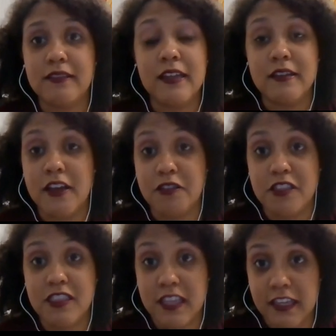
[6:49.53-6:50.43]
another
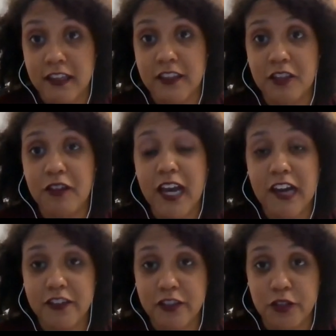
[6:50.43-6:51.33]
thing that you have
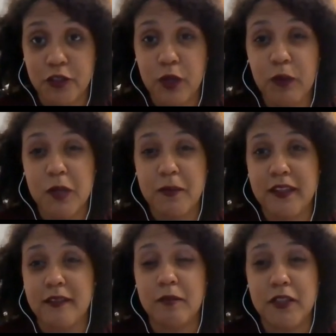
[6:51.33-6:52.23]
to do. We want to
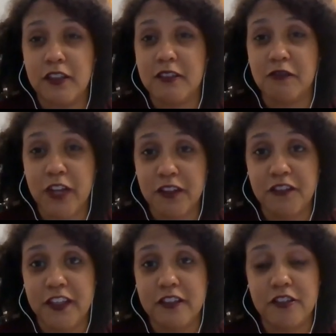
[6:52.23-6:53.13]
make it something that's
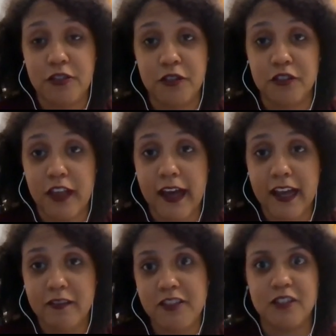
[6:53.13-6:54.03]
relevant to your
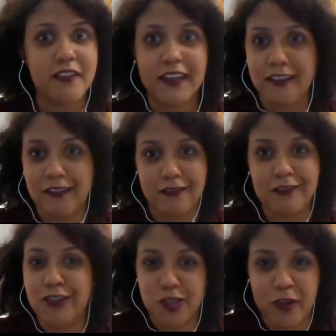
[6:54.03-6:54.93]
lives. Just like
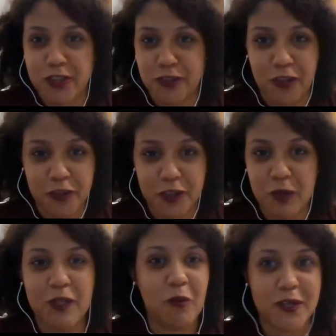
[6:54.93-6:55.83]
social emotional learning, we
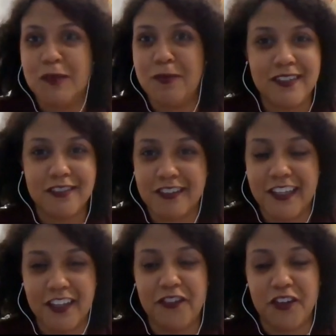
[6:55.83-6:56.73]
don't want it to be another
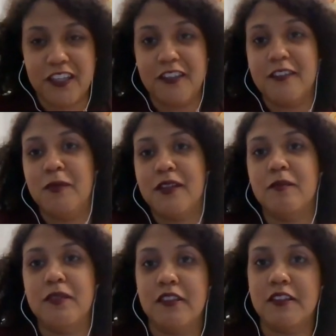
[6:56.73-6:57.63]
thing for kids, but
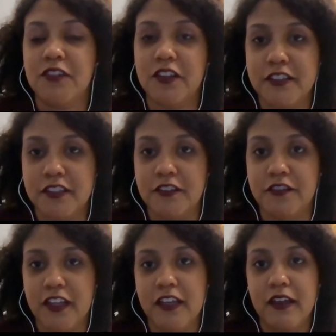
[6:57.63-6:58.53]
something that's
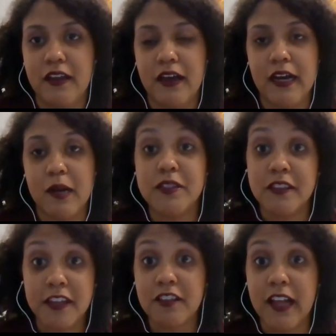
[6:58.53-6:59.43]
relative to
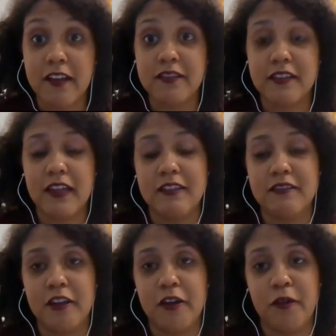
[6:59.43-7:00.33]
their lives. And
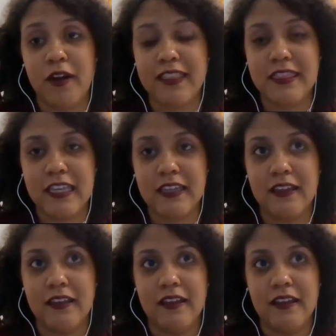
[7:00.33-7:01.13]
so I think